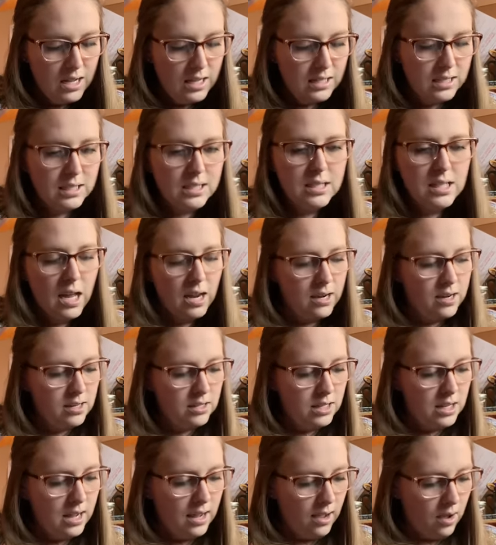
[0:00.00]

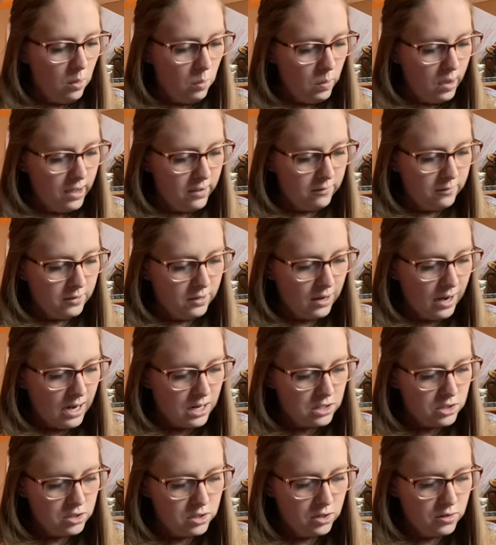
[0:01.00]
Suddenly, a wave
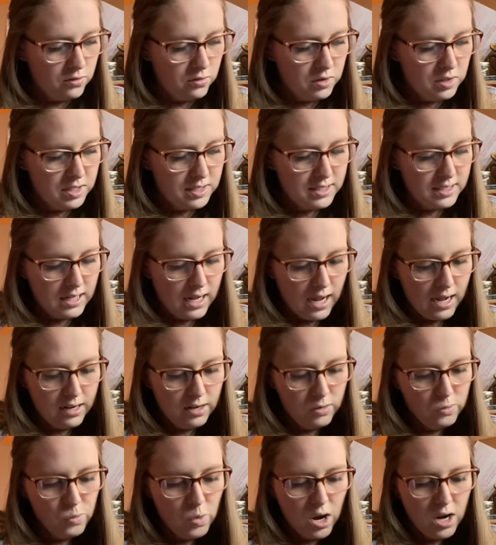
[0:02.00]
crashed over the side
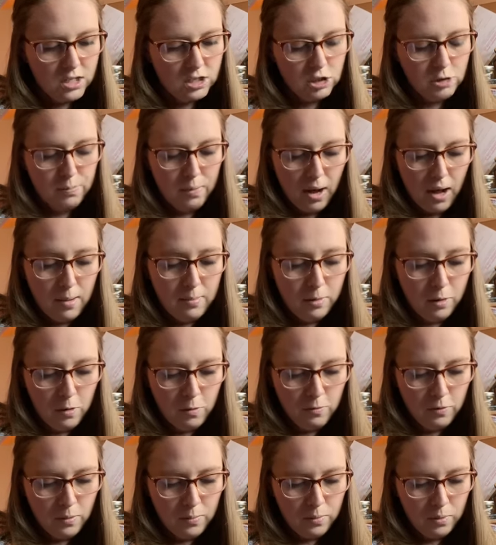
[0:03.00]
and washed Bob
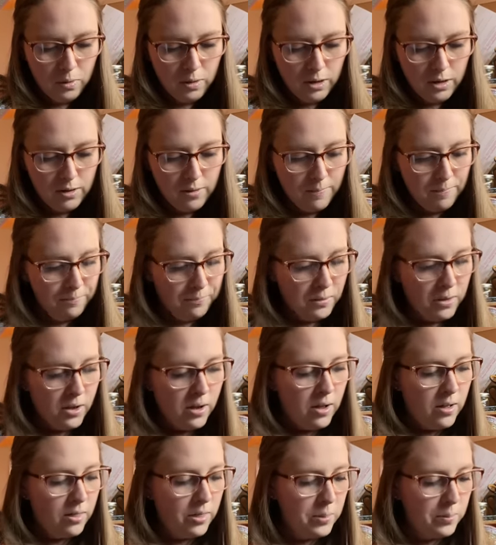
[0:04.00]
overboard.
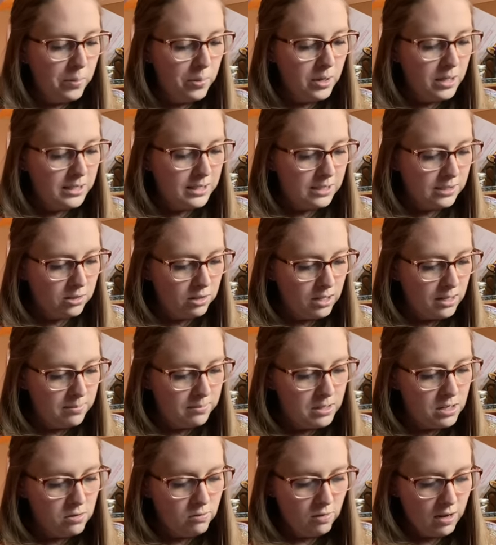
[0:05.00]
The boy screamed
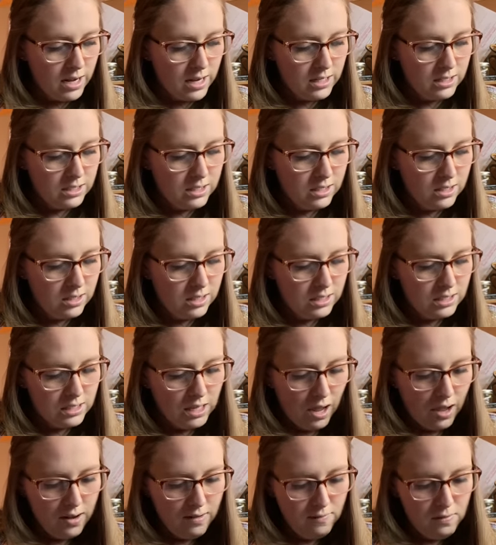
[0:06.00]
and ran to the
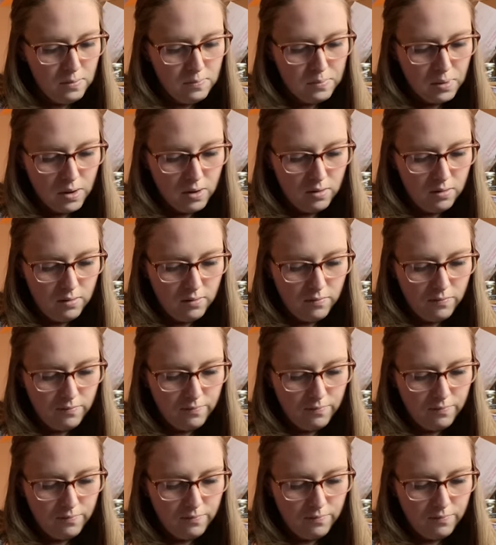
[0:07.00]
side of the boat.